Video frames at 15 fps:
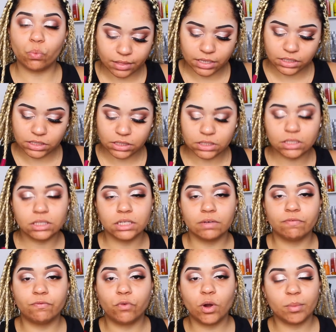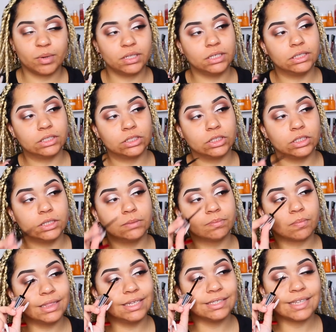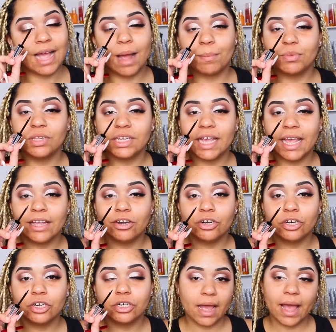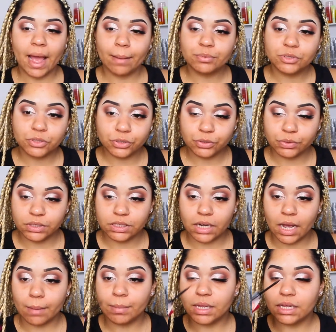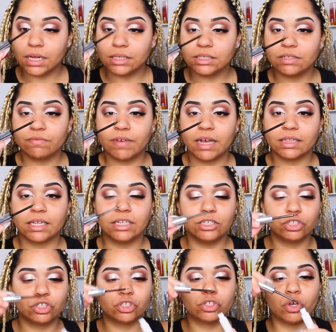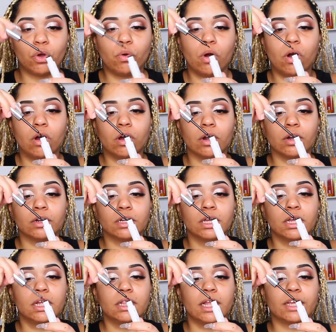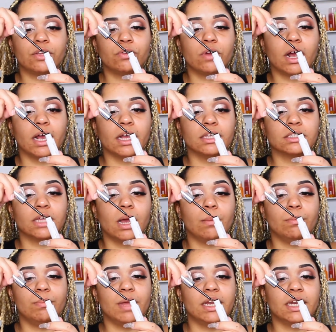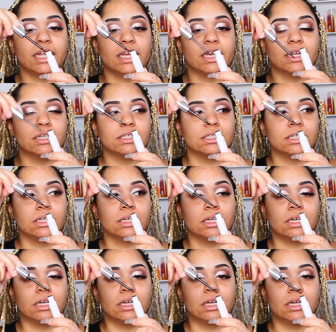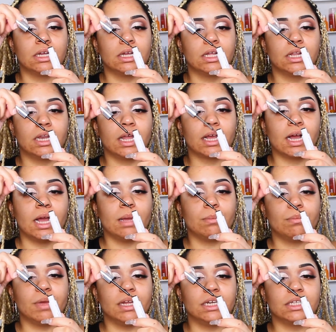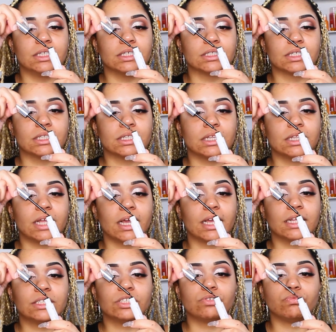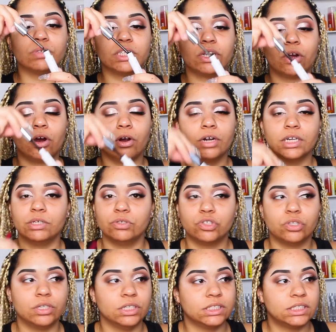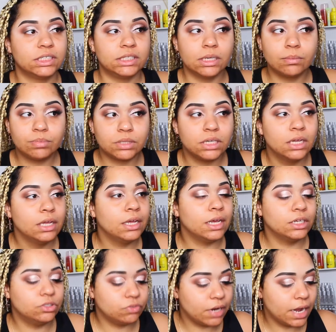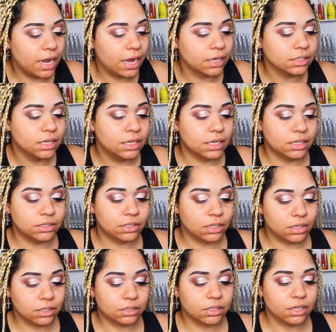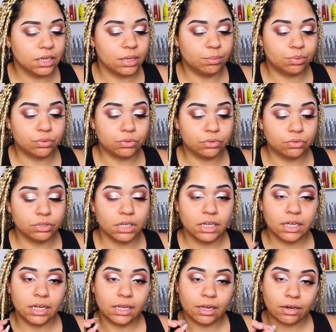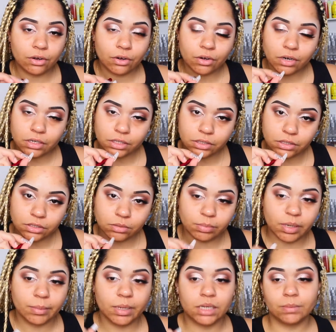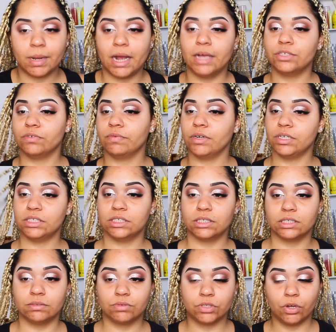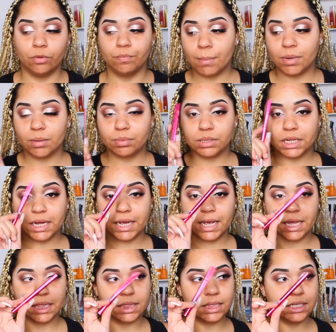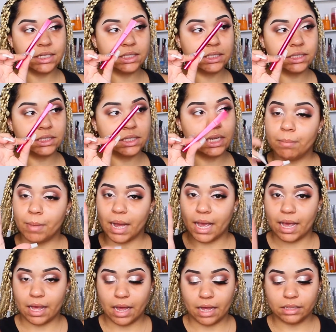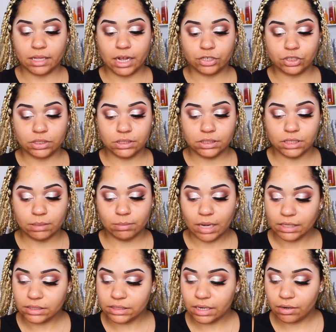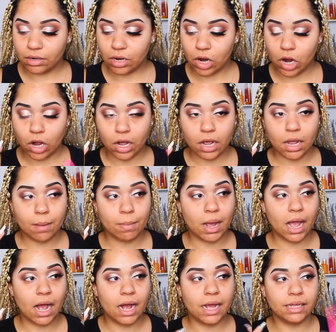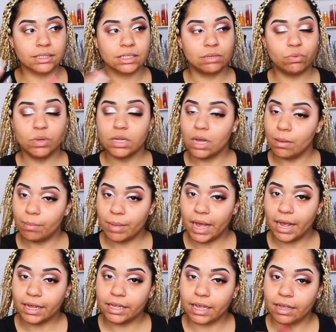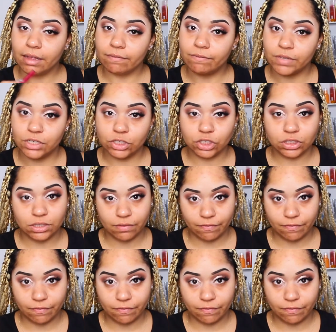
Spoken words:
is, the formula is good. This applicator, absolutely not, because of the fact that it's so hard. Like, you guys, I'm bending it. Like, I am bending this, like, it's really hard. It skipped, it dragged, it tugged, it pulled. It hurt a little bit because my eyes are very sensitive. So I'm gonna apply this, my eyelashes and mascara on my eyes, and then we come back and finish the